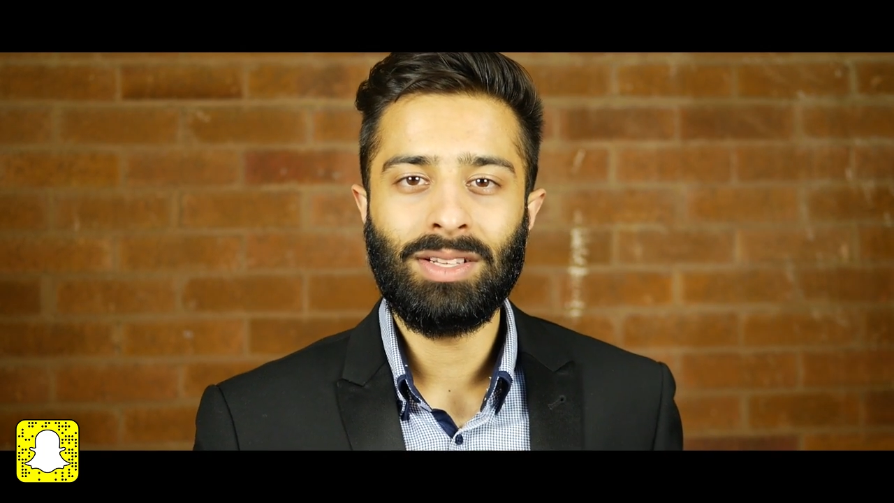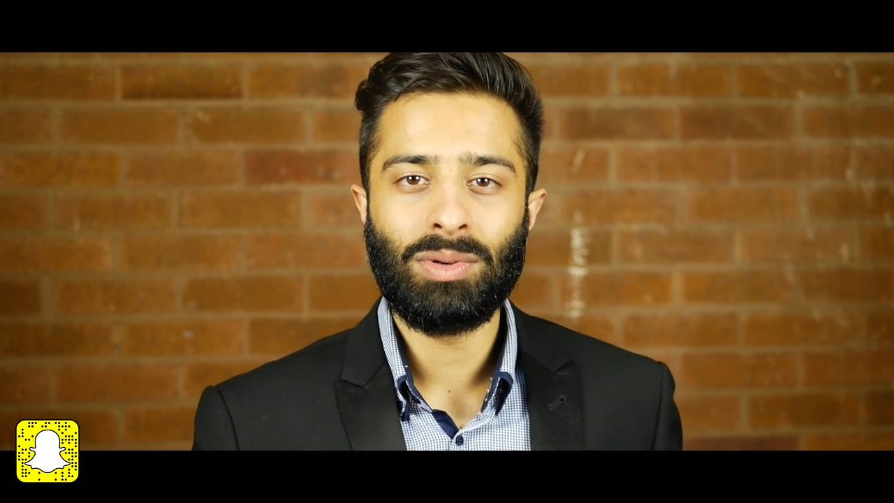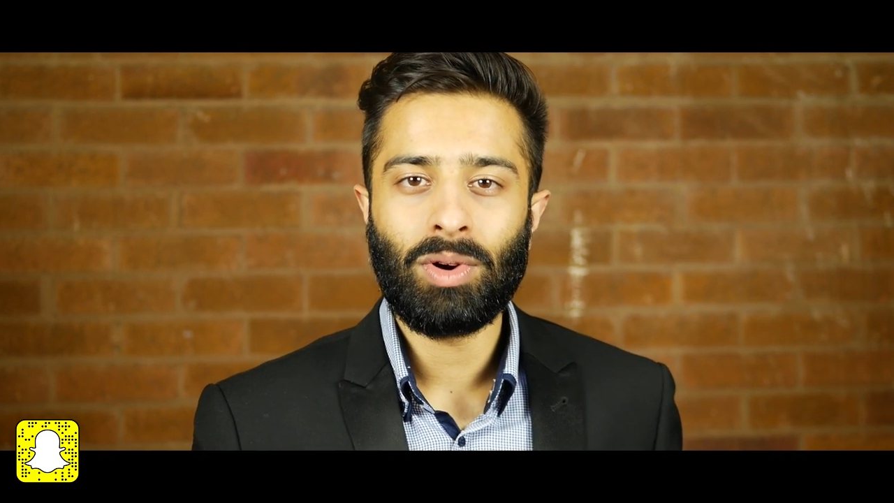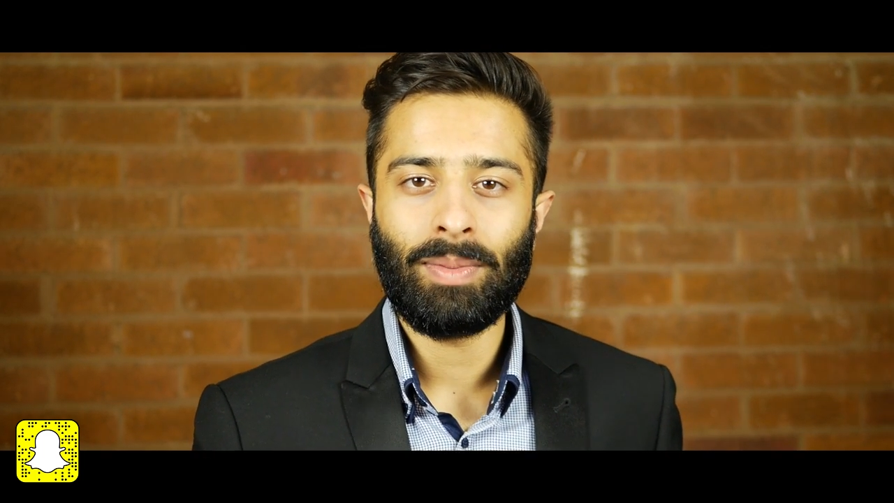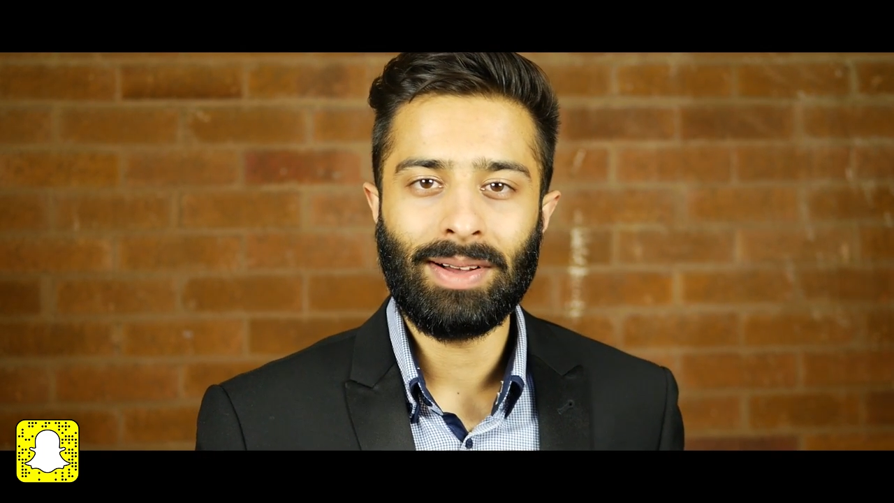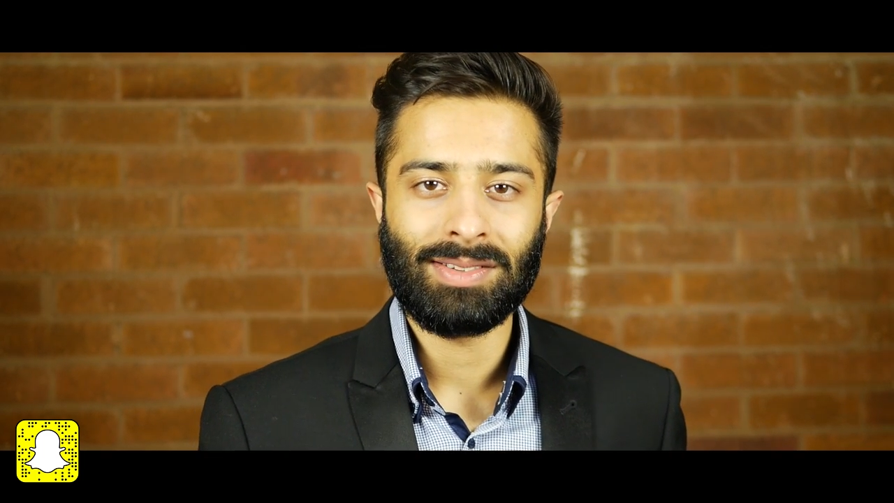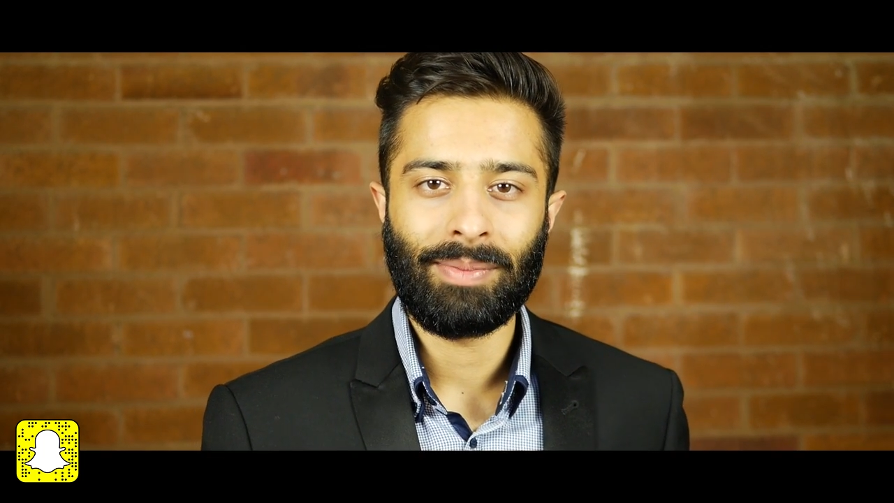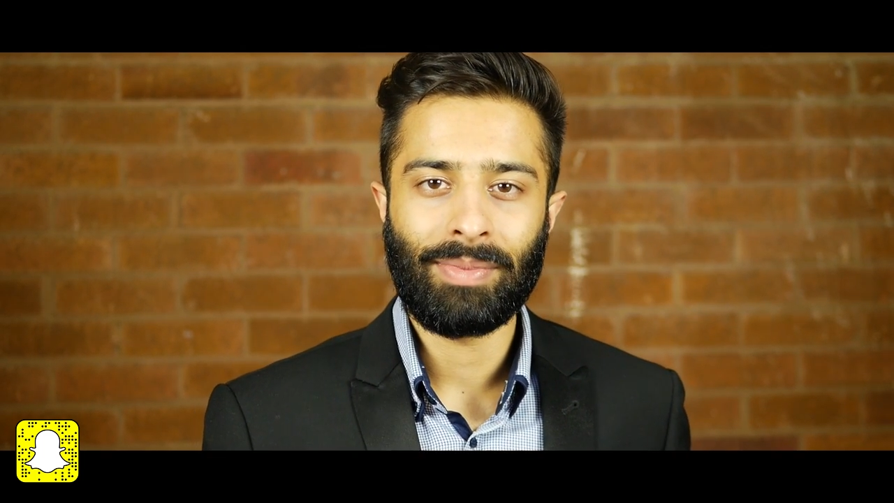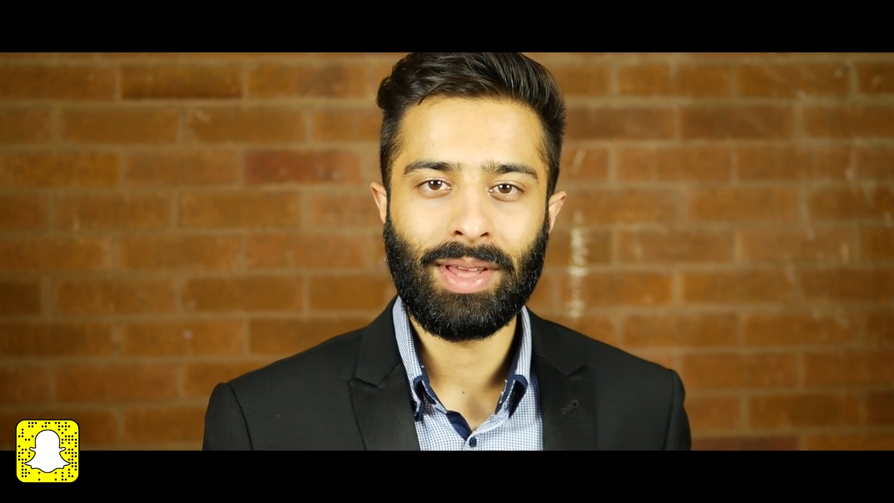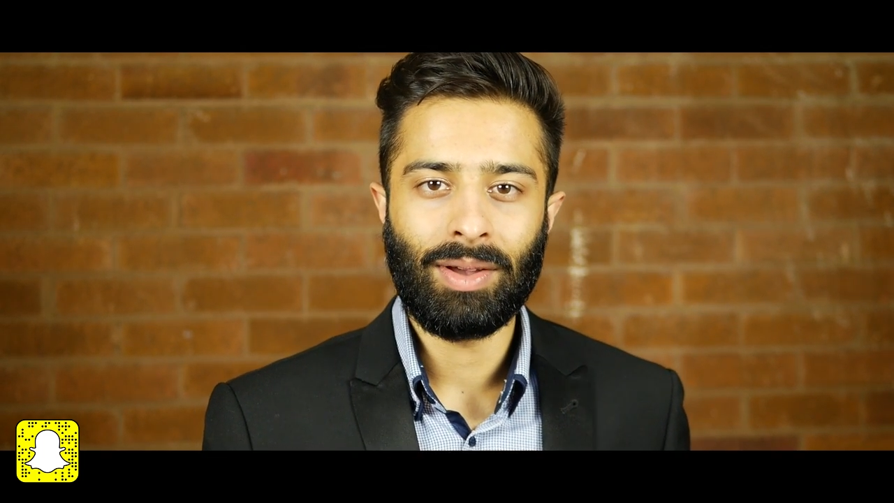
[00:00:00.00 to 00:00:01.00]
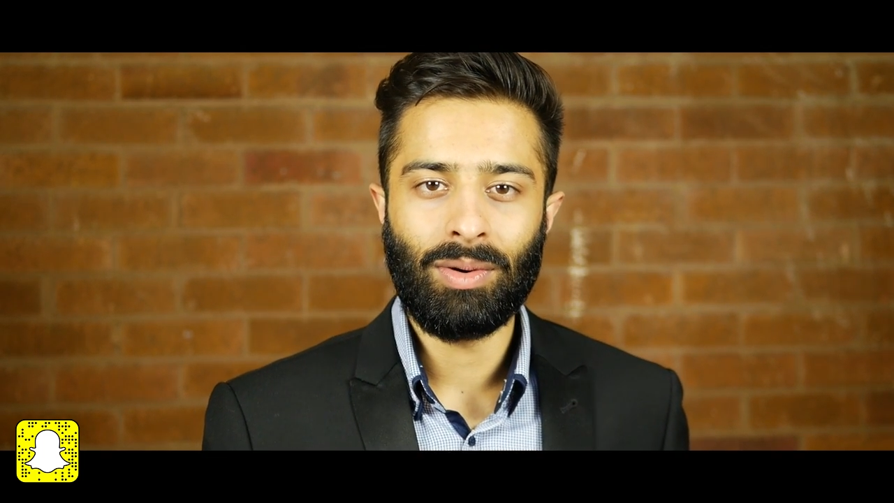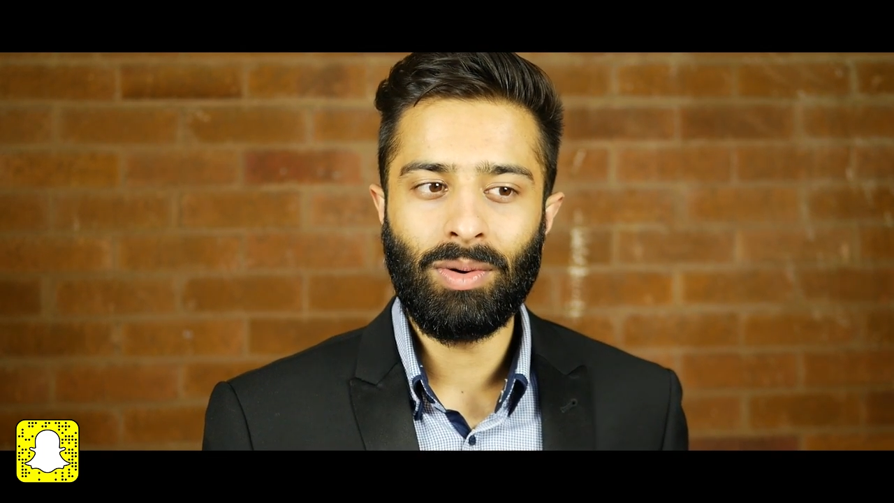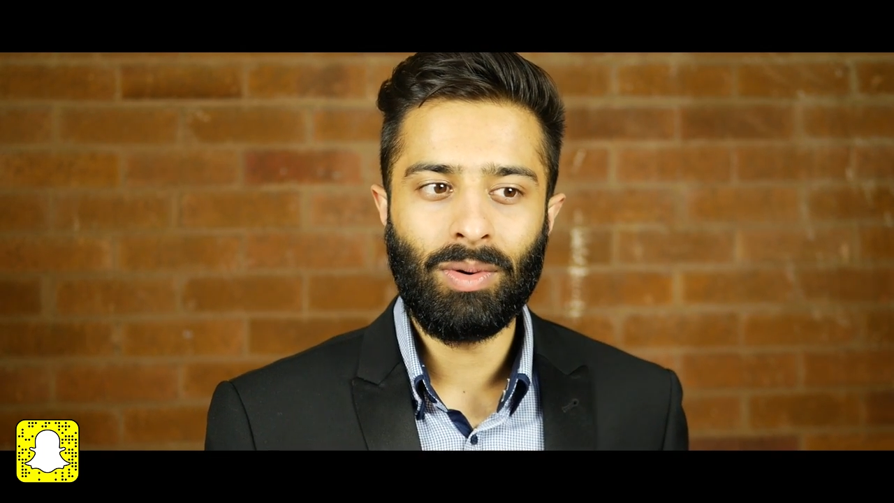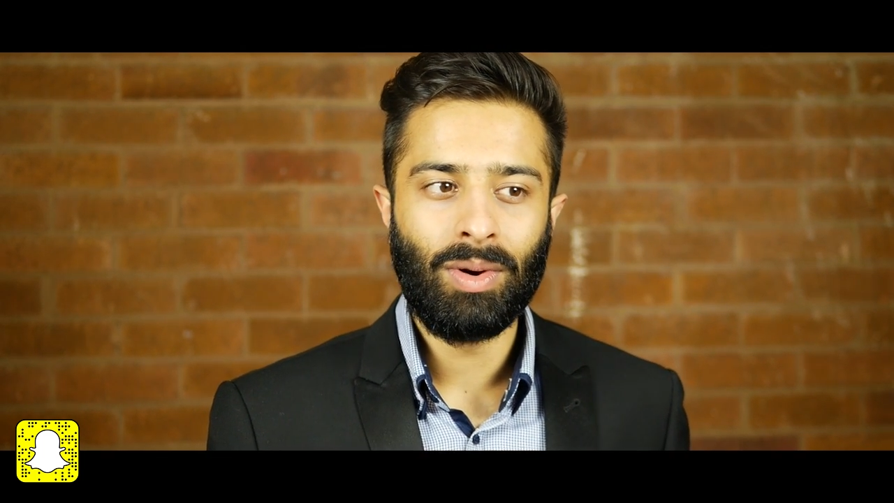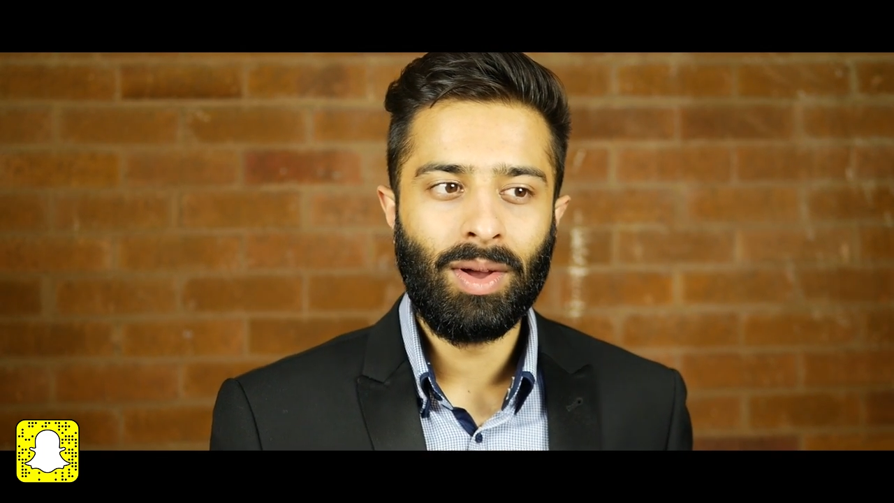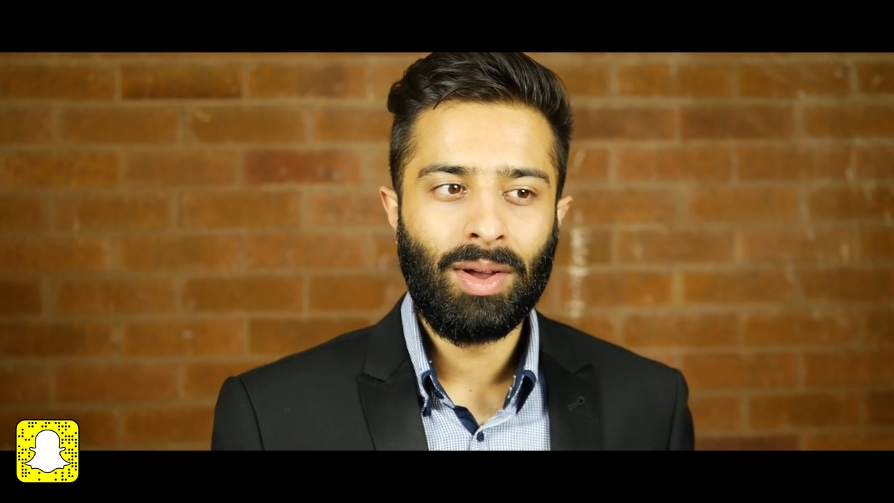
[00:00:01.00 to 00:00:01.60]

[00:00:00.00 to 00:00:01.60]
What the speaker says: talk about something, or